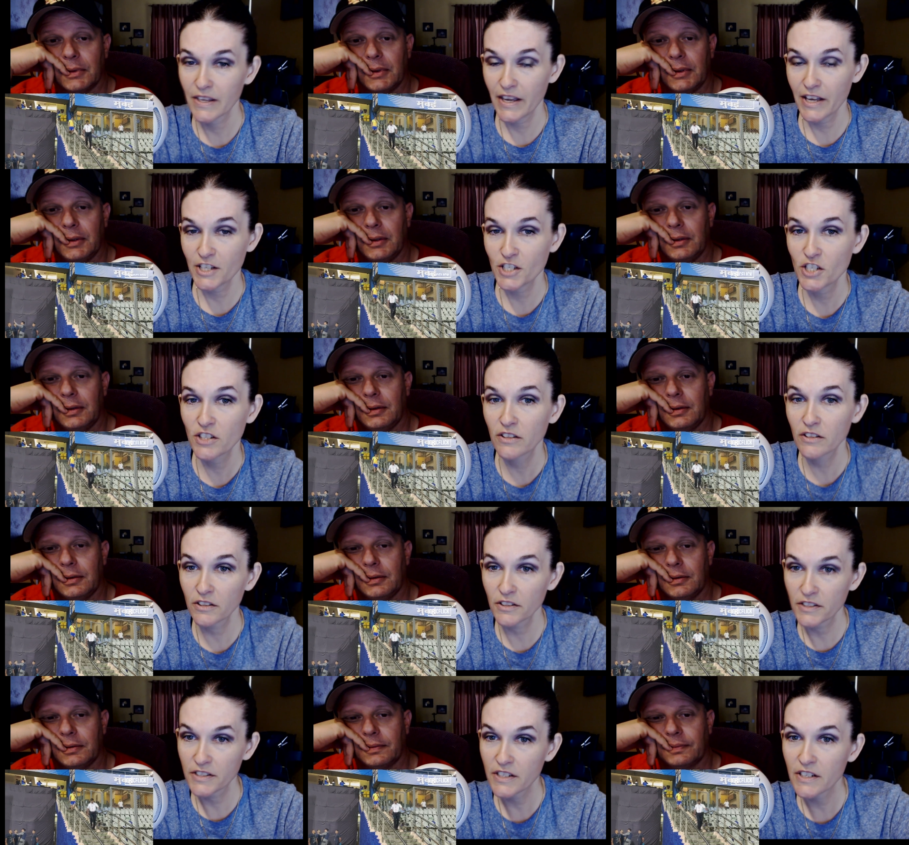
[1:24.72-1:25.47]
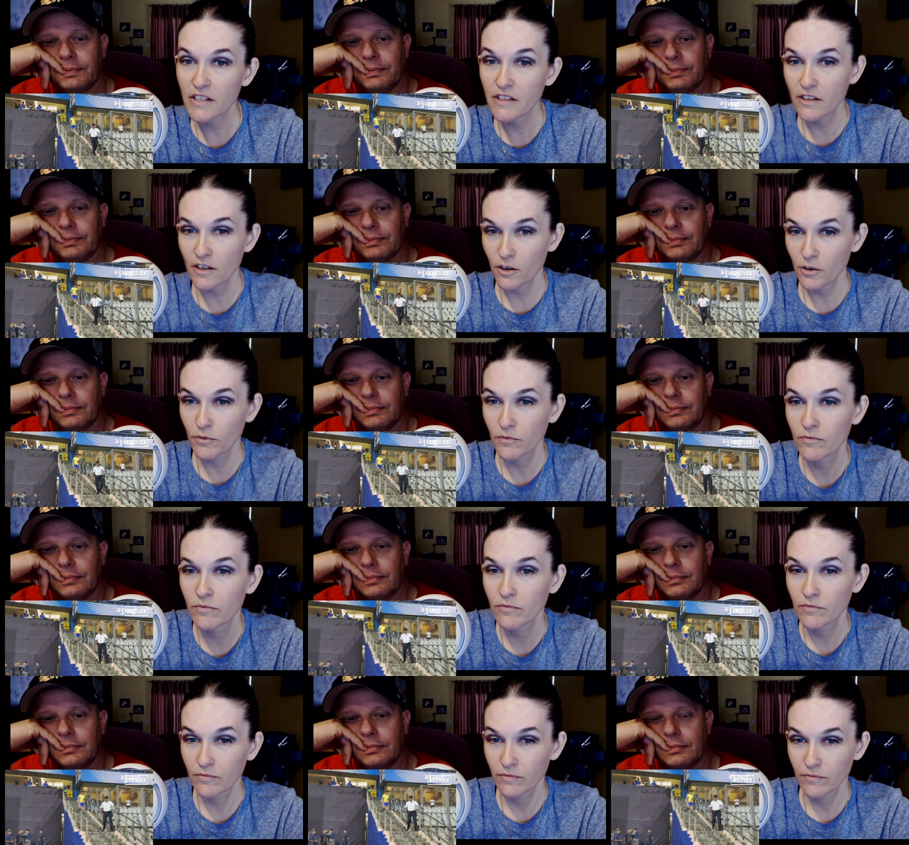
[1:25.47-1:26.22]
Speaker 1: Catchy little ditty though.
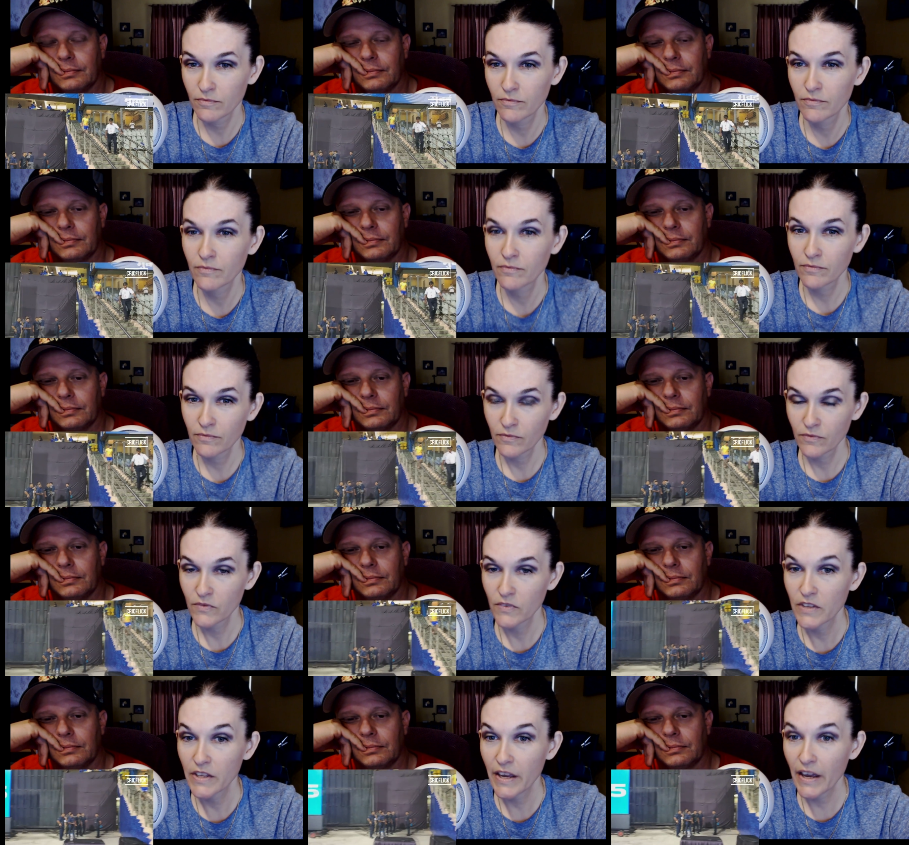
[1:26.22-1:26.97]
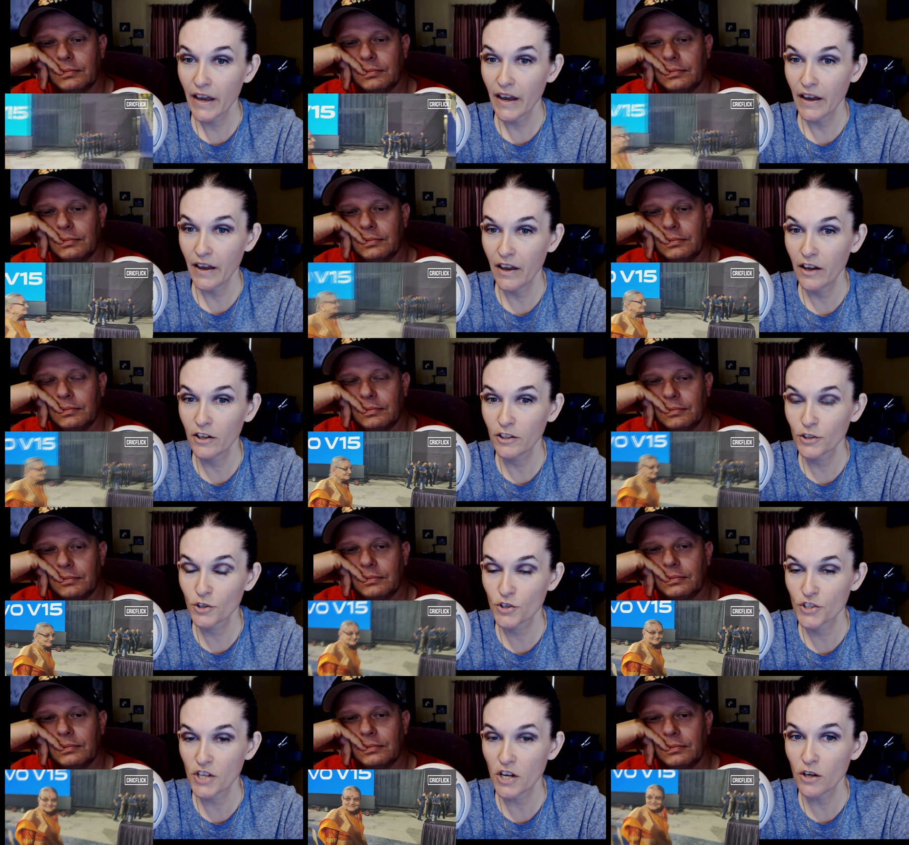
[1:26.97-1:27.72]
Yeah,
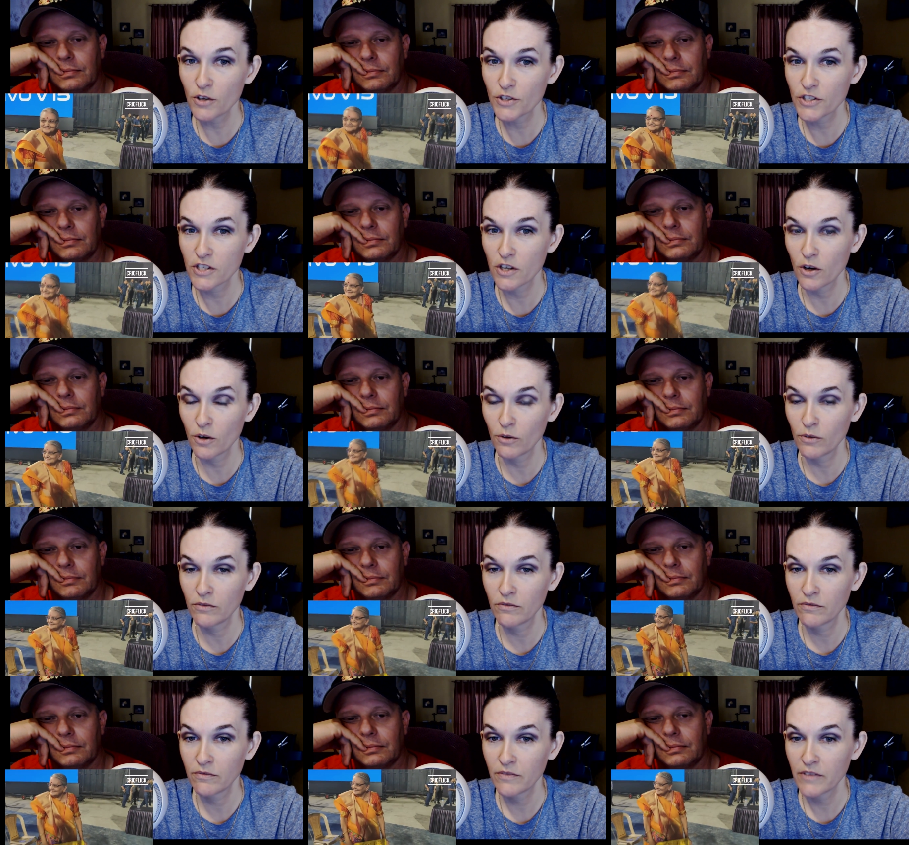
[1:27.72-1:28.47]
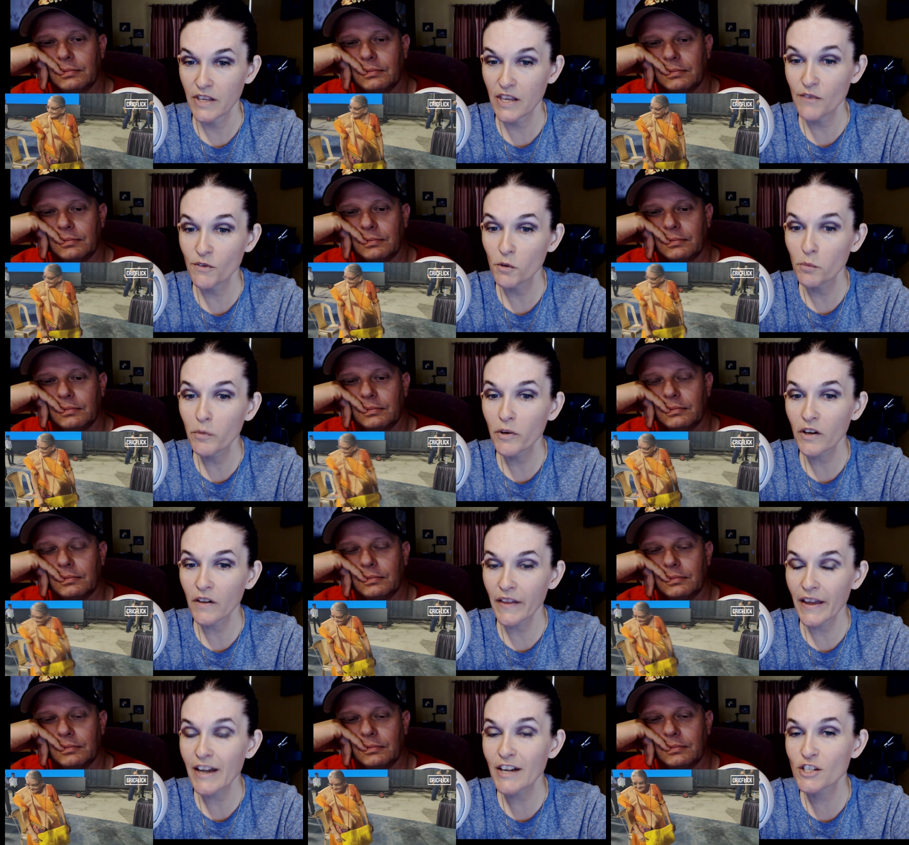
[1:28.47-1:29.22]
elders also. Even
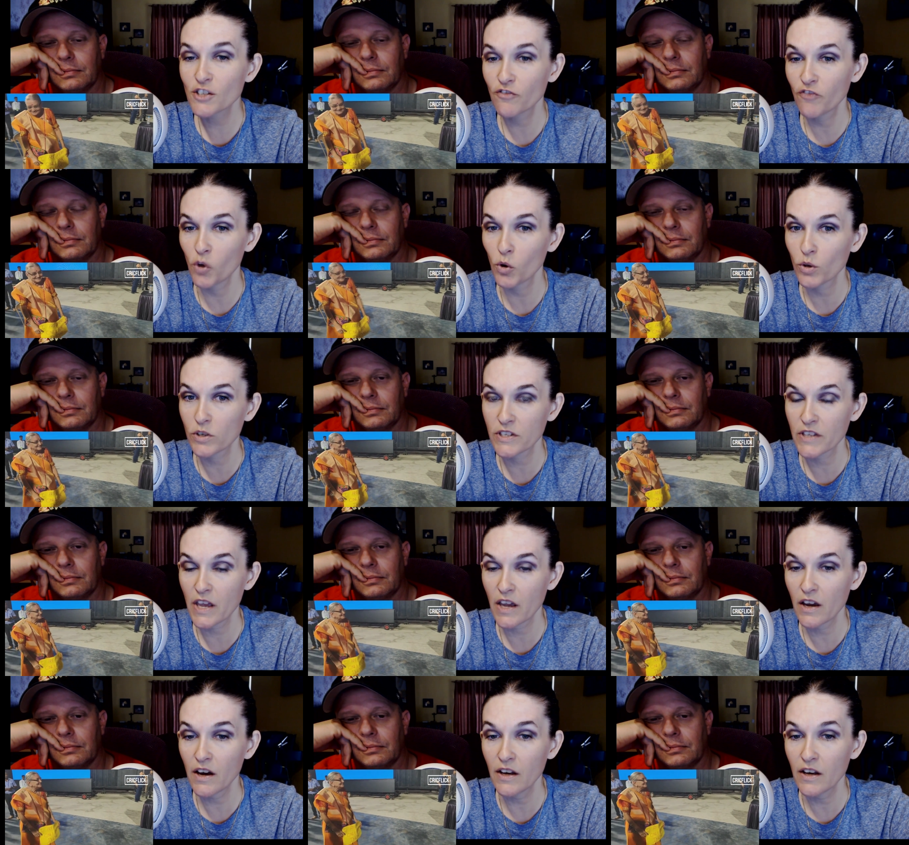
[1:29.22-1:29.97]
middle-aged folks like